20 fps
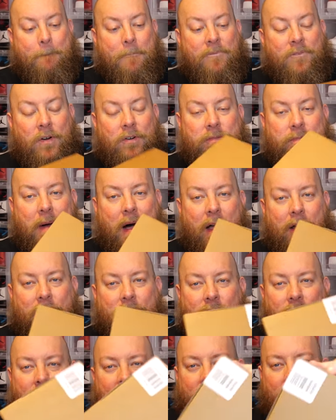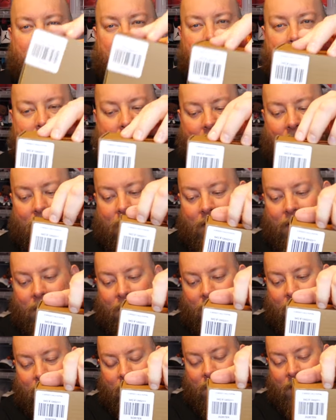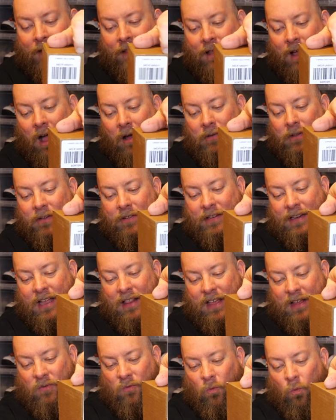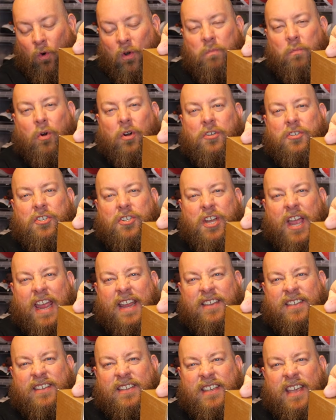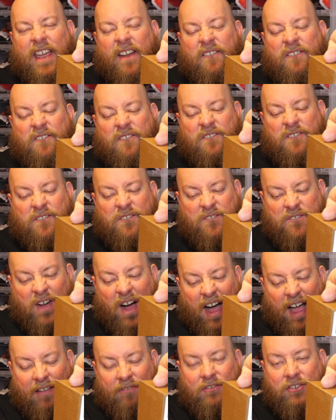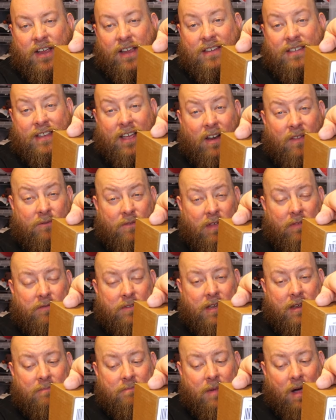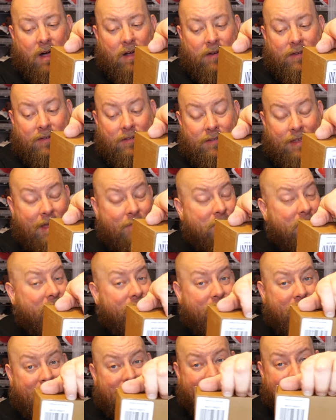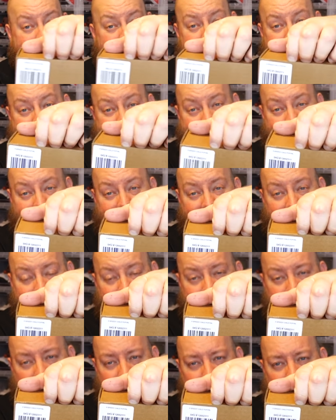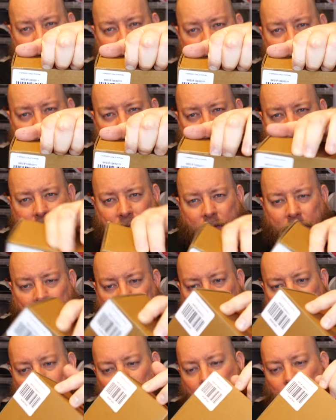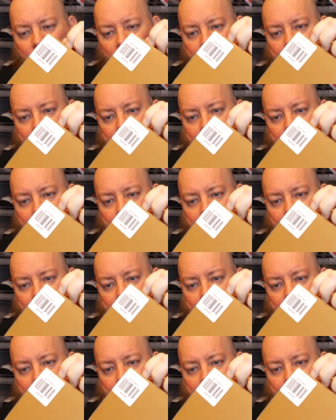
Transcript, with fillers: First box. Come on. I would love to get like one more chase. Get five chases out of fifteen boxes. That'd be fantastic. Here we go. Oh,